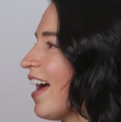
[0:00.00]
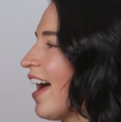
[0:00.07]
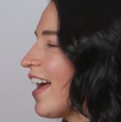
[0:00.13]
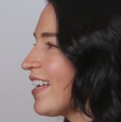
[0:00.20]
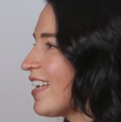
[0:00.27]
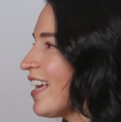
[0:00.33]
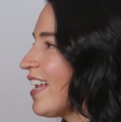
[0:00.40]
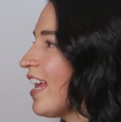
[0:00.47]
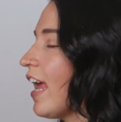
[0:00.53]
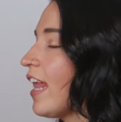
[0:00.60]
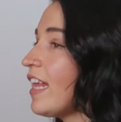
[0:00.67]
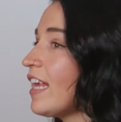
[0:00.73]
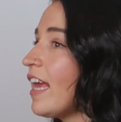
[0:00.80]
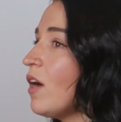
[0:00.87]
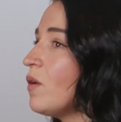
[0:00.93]
I get it.
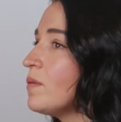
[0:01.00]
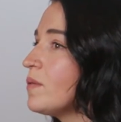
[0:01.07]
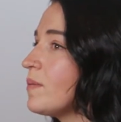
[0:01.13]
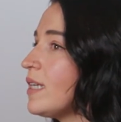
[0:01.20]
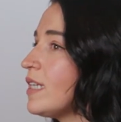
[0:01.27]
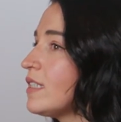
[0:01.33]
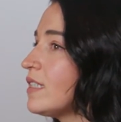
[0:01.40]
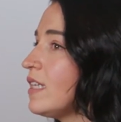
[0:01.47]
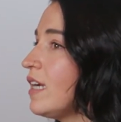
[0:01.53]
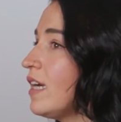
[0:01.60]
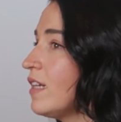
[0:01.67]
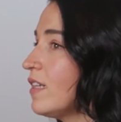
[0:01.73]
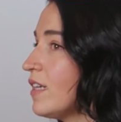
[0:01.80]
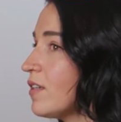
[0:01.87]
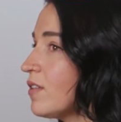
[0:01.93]
And he helped me to see
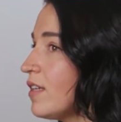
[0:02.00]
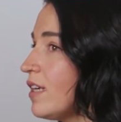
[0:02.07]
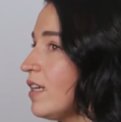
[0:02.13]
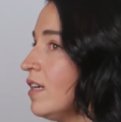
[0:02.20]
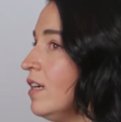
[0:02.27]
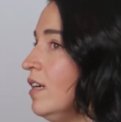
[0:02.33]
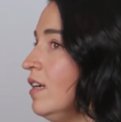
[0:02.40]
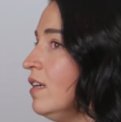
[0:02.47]
clearly